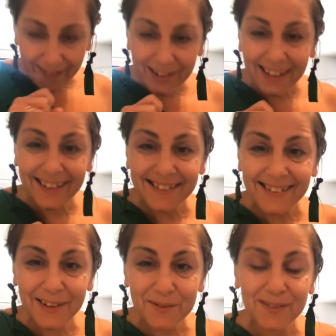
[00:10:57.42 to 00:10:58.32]
I would like to
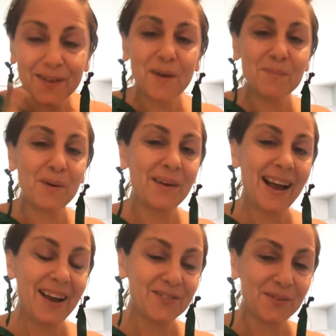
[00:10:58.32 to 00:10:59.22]
sing you a song, but
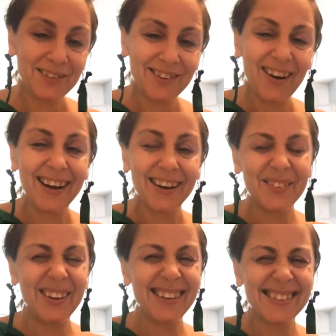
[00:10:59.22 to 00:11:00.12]
after we talk,
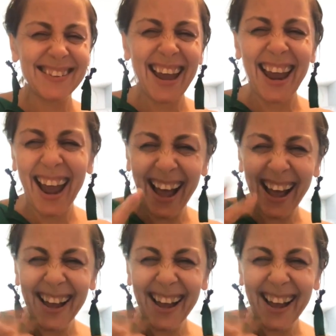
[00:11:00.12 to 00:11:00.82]
if you could stay.